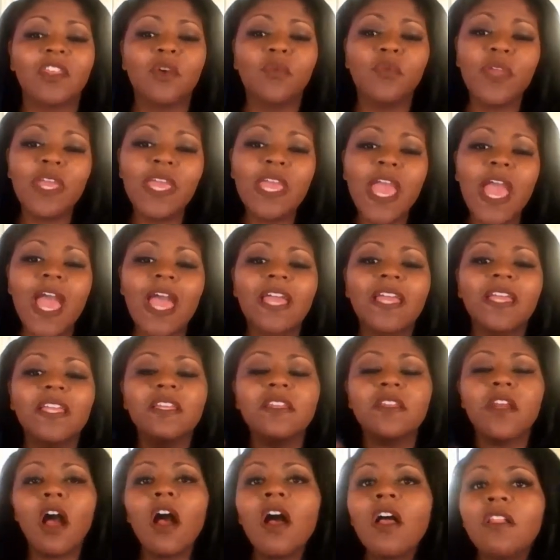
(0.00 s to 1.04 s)
that we
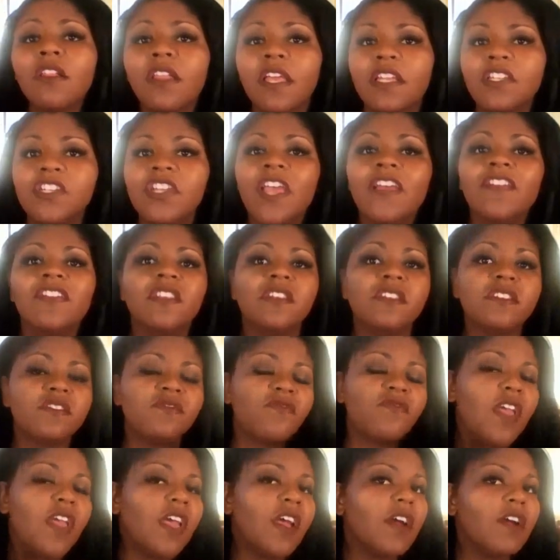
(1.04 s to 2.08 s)
acknowledge this
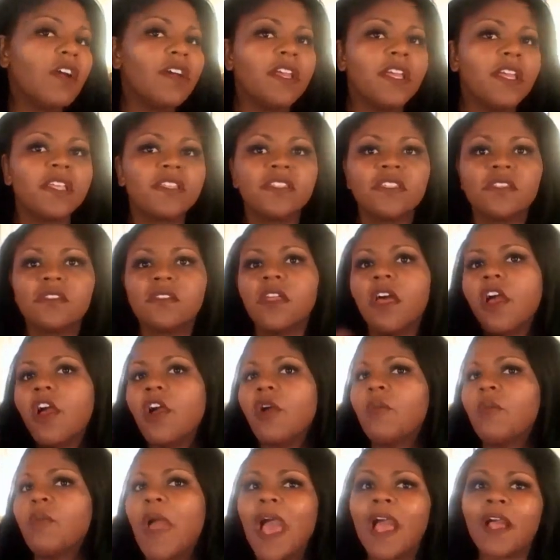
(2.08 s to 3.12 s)
very
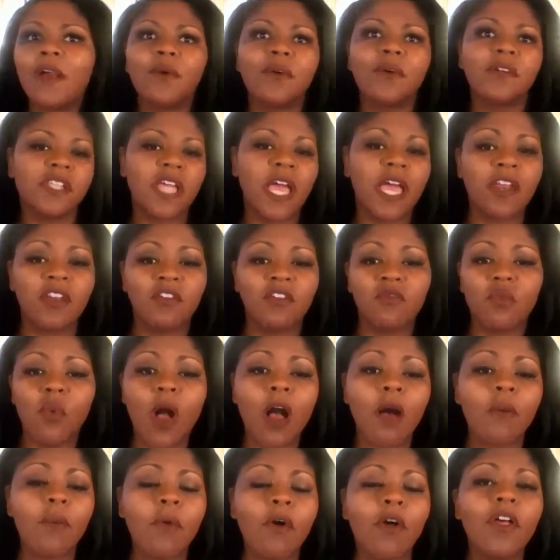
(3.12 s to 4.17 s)
slow backwards kind of
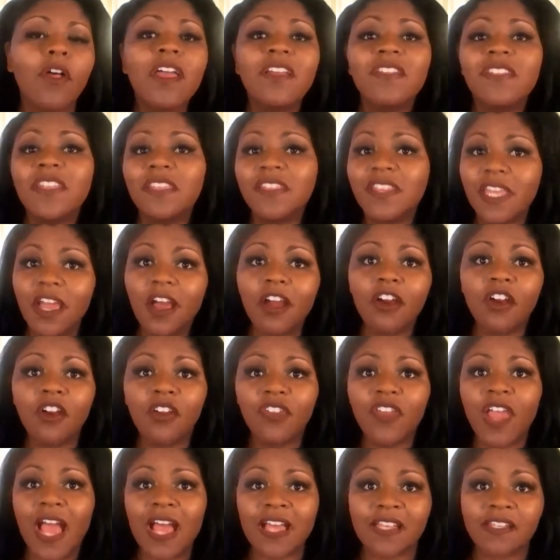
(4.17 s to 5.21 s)
wobble that the
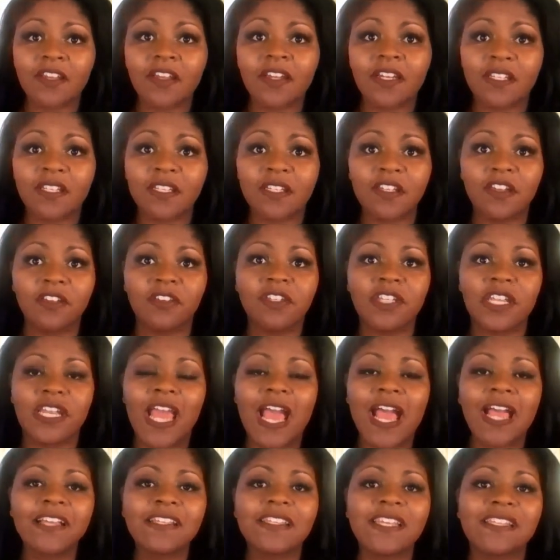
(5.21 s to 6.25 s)
earth has on its tilted
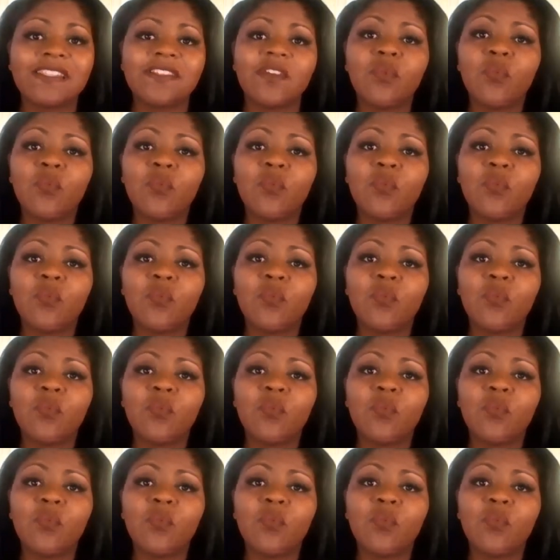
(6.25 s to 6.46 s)
axis.